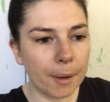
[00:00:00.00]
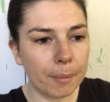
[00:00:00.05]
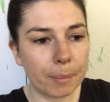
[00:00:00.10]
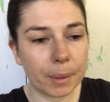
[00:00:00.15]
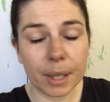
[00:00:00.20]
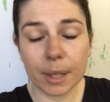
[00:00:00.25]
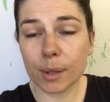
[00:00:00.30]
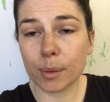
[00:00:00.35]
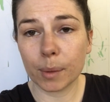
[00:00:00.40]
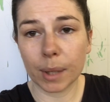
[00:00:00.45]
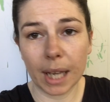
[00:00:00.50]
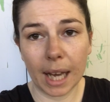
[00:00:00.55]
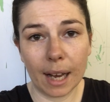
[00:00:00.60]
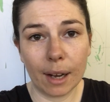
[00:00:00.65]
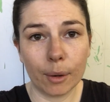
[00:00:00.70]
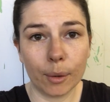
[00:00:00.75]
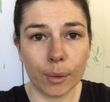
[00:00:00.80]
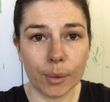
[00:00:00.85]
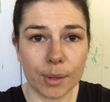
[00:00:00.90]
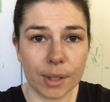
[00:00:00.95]
because we
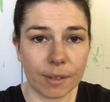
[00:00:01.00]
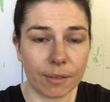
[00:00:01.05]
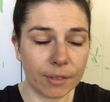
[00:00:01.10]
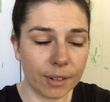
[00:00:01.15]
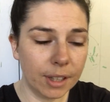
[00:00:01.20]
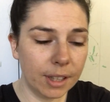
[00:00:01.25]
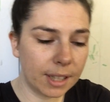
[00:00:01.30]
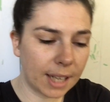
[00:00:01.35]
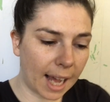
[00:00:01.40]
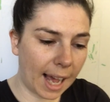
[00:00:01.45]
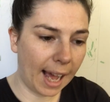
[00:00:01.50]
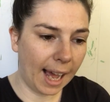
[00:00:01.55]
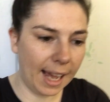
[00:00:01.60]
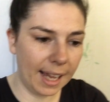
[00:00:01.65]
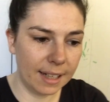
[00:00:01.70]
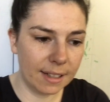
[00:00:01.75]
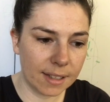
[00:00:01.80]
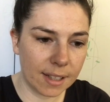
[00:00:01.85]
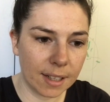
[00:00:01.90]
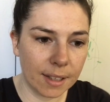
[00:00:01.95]
are all different,
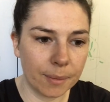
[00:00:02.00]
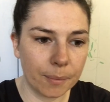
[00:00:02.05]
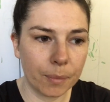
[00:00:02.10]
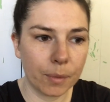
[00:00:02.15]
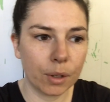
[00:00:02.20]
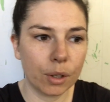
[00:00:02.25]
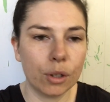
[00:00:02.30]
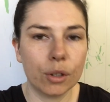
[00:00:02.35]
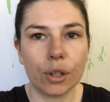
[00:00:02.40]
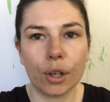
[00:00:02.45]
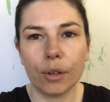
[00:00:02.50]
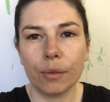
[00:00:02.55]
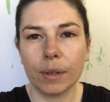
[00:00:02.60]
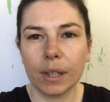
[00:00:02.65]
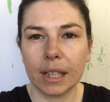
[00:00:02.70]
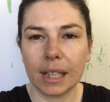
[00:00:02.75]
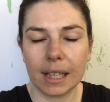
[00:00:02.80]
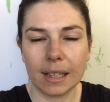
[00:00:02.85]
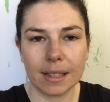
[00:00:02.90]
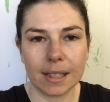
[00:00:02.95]
and you don't
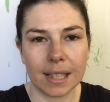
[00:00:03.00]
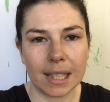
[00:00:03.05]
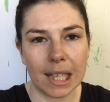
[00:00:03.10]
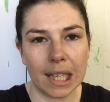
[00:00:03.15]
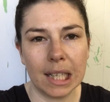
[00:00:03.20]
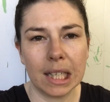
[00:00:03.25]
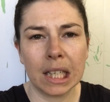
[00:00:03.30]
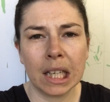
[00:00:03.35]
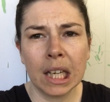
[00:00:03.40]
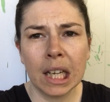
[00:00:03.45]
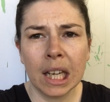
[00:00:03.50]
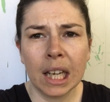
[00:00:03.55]
really understand